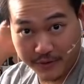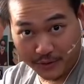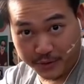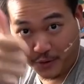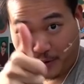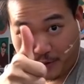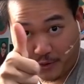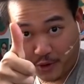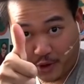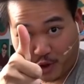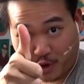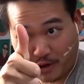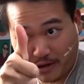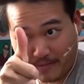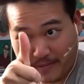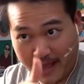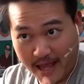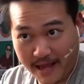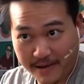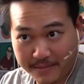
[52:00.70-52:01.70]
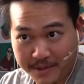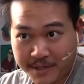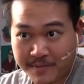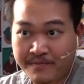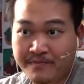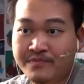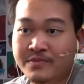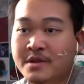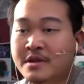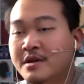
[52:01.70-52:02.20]
Through the
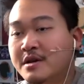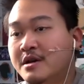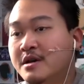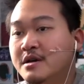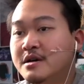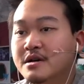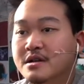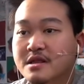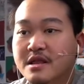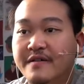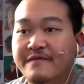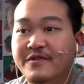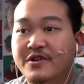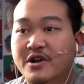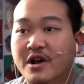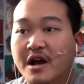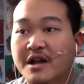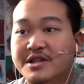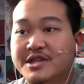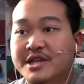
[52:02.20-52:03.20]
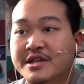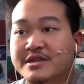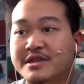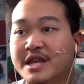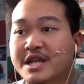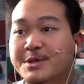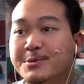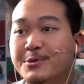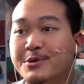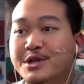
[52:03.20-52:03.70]
Streamlabs. Love your content.
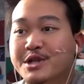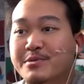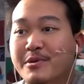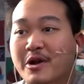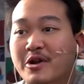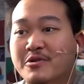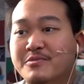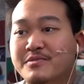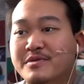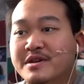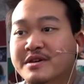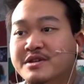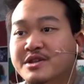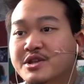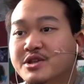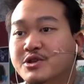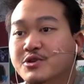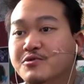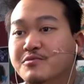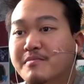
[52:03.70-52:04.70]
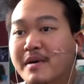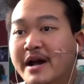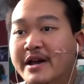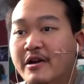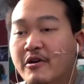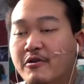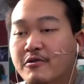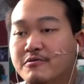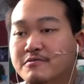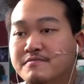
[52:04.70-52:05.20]
Thanks for inspiring me to do my
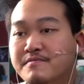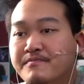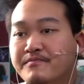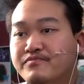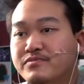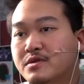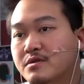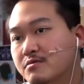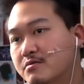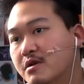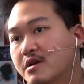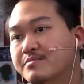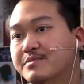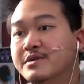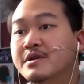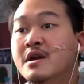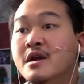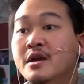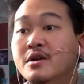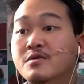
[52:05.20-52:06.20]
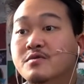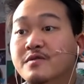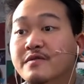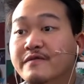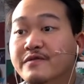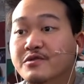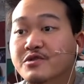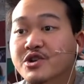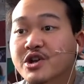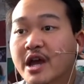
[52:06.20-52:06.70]
own preppy
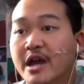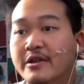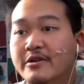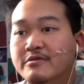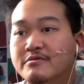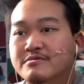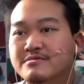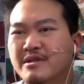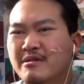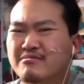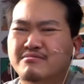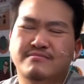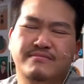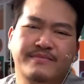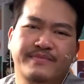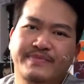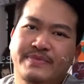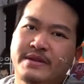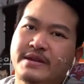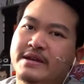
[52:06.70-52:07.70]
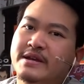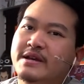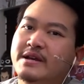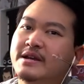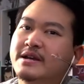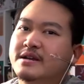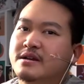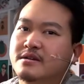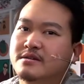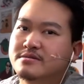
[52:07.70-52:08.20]
review channel. Don't
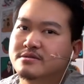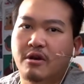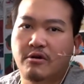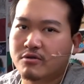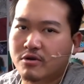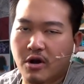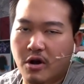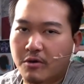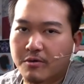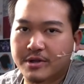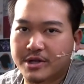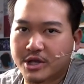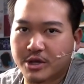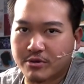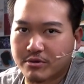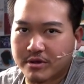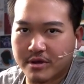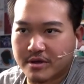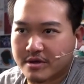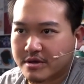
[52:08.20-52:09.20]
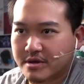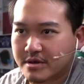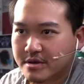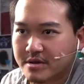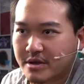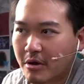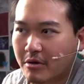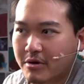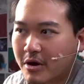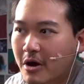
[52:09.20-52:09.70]
go into the...
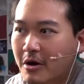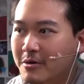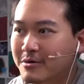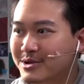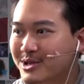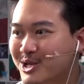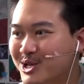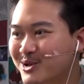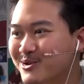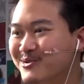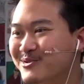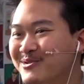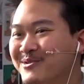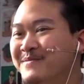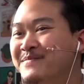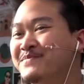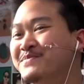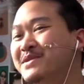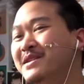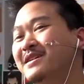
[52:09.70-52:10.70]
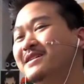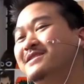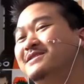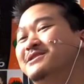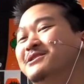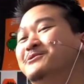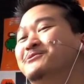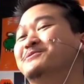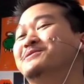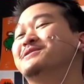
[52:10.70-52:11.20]
Don't go into
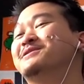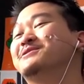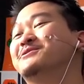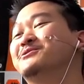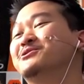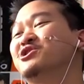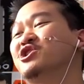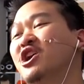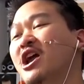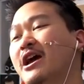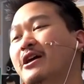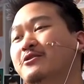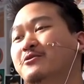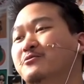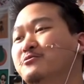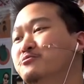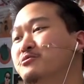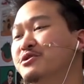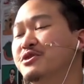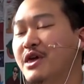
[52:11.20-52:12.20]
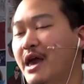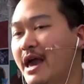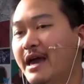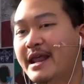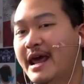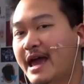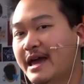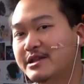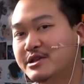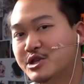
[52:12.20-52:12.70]
doing your channel with that
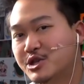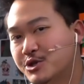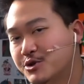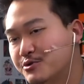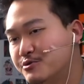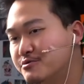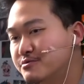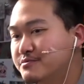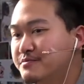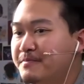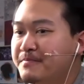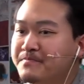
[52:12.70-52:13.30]
attitude.